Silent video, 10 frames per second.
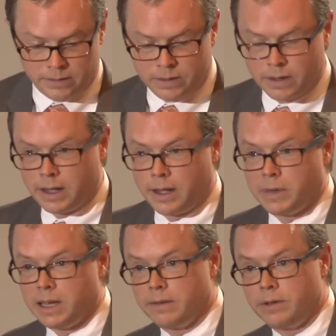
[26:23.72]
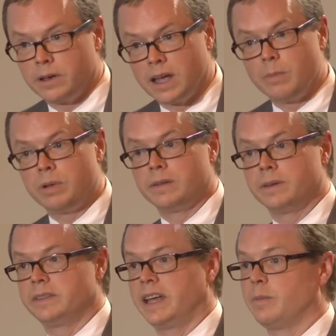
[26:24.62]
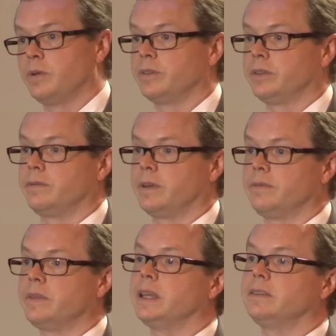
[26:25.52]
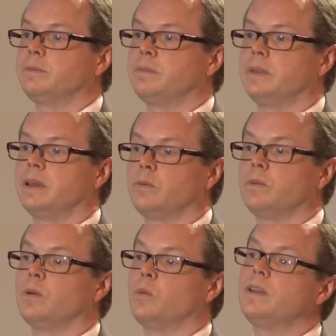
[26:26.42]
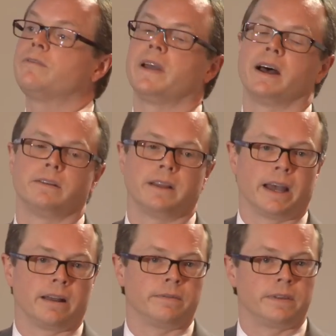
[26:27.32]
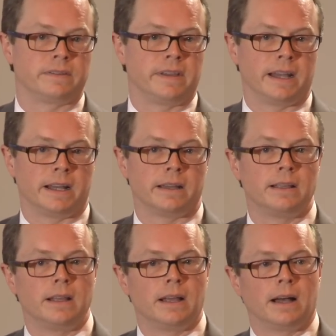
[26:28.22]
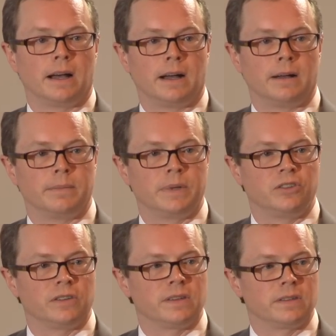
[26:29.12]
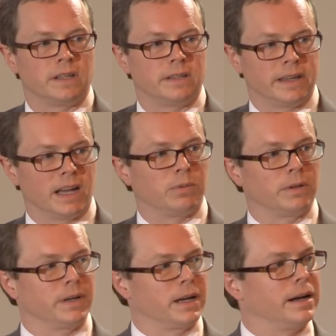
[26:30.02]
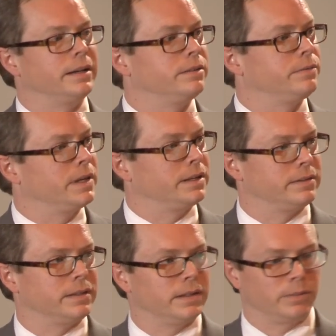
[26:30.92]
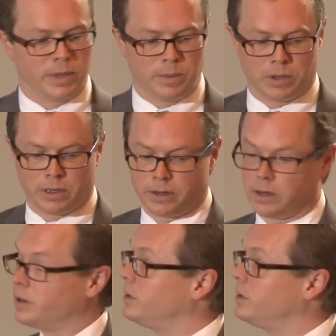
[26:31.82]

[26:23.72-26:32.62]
So I'm going to give you a couple of examples of things that we found out of this data, just as an example of the kinds of things that people are